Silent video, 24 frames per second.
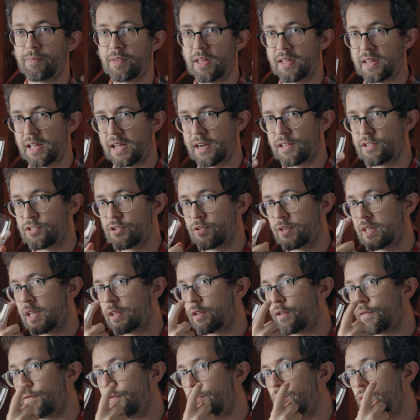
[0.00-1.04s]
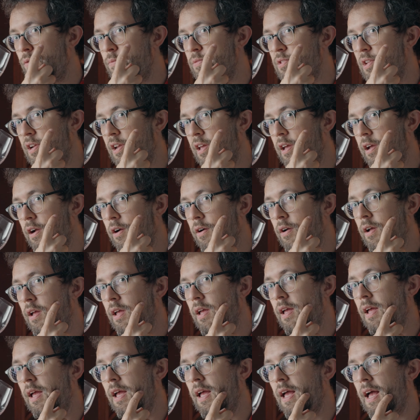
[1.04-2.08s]
And that is, you get the fumes in here,
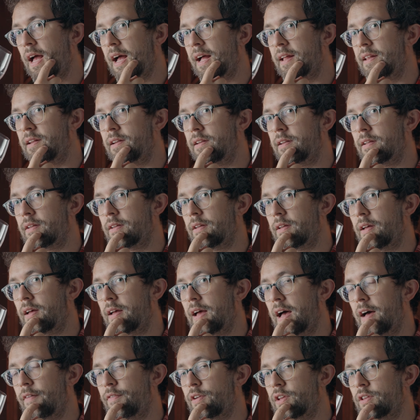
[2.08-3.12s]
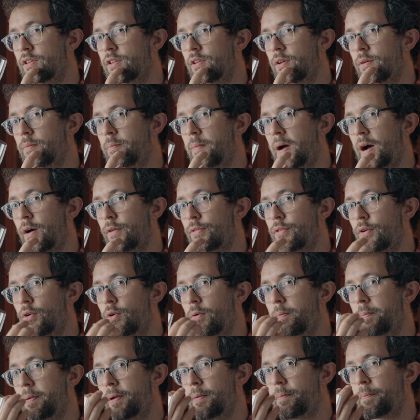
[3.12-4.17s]
and having the mouth
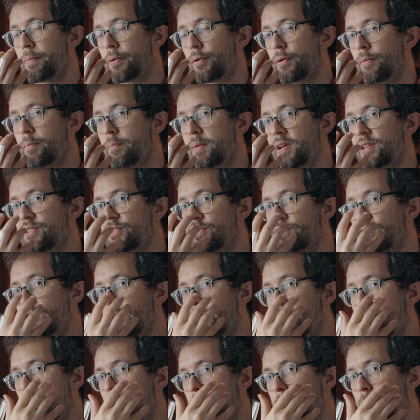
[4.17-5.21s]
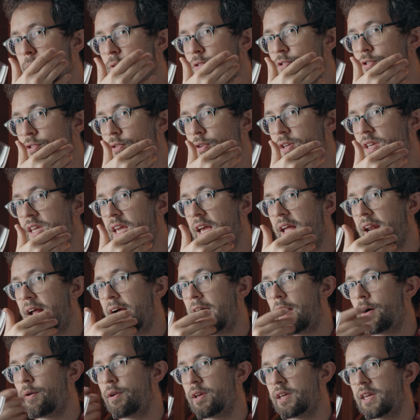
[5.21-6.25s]
open permits the vapors to get
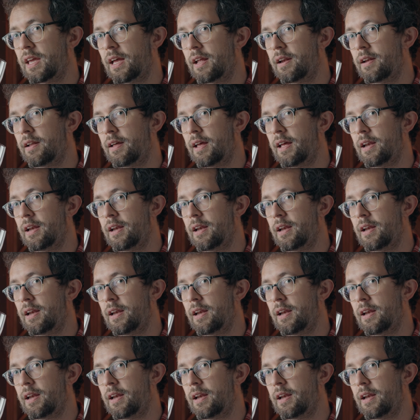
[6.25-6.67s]
out again,